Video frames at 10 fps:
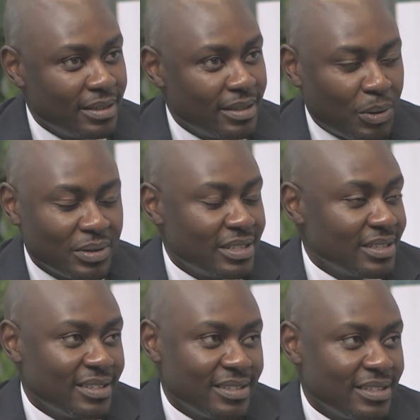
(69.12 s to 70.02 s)
the
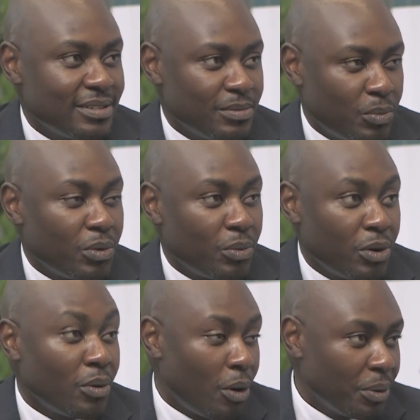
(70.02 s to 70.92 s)
consistencies
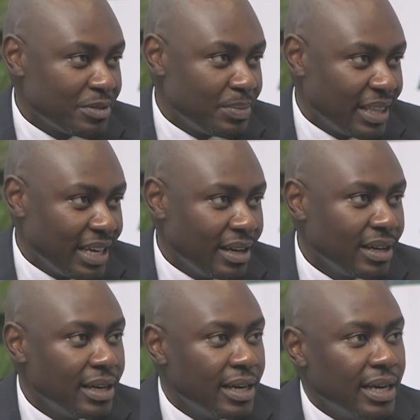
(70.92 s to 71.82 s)
will always be there.
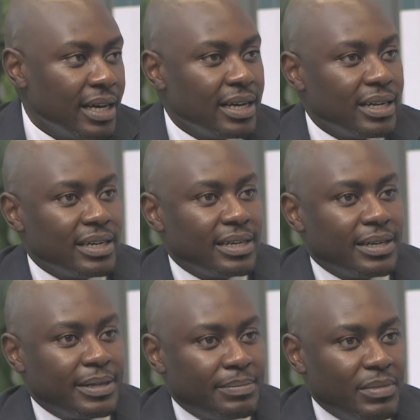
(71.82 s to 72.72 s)

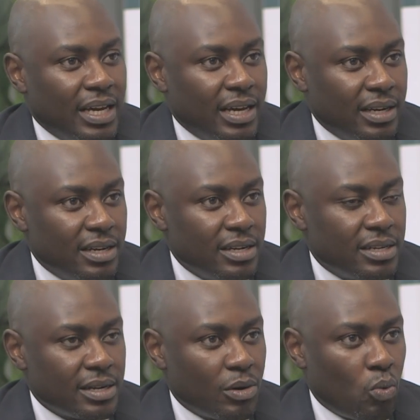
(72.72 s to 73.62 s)

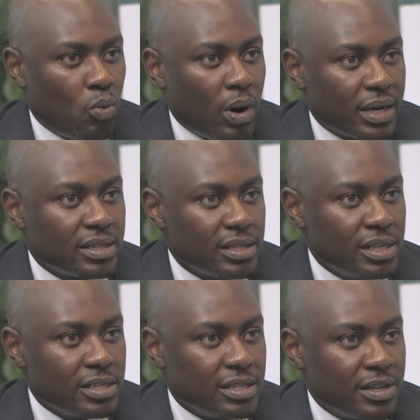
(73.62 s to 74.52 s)
And what
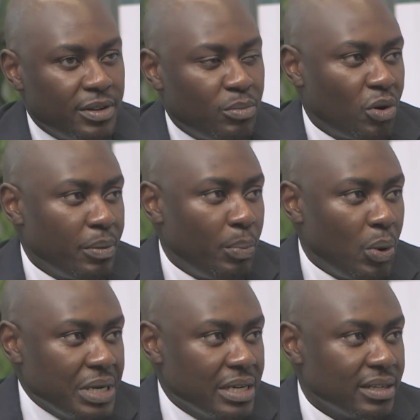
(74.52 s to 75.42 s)
is even more
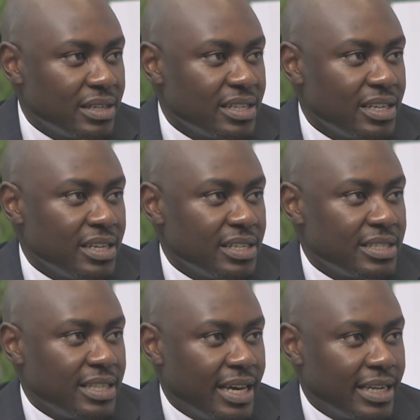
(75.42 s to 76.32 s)
important
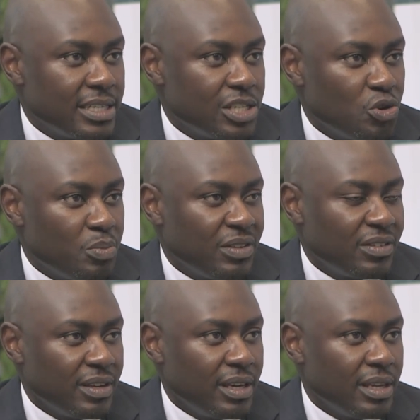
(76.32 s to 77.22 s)
is that you'll be
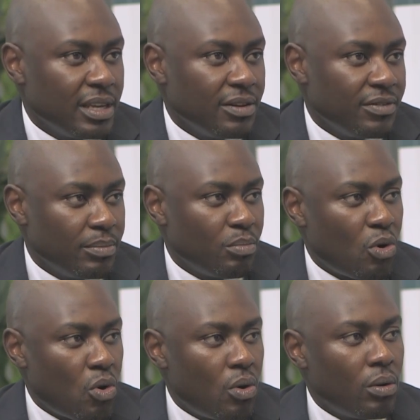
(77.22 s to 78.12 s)
seeing even
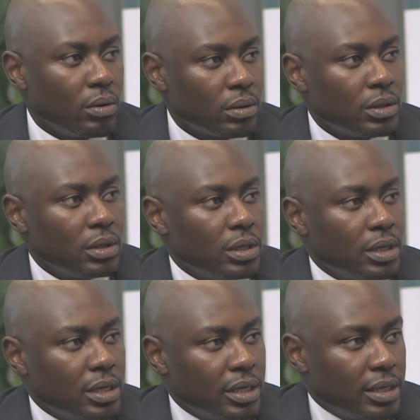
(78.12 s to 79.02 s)
more
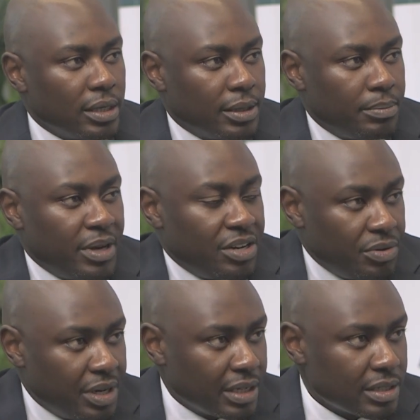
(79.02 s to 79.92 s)

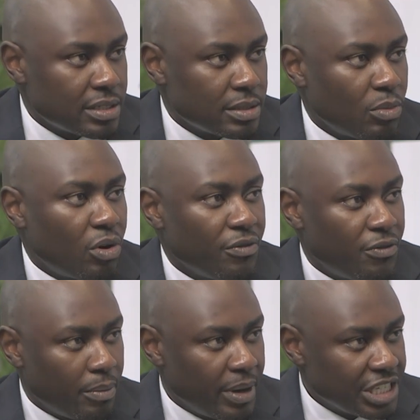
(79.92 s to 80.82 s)
metrics, more
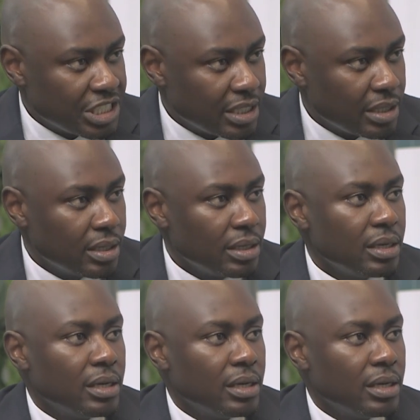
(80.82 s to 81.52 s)
information,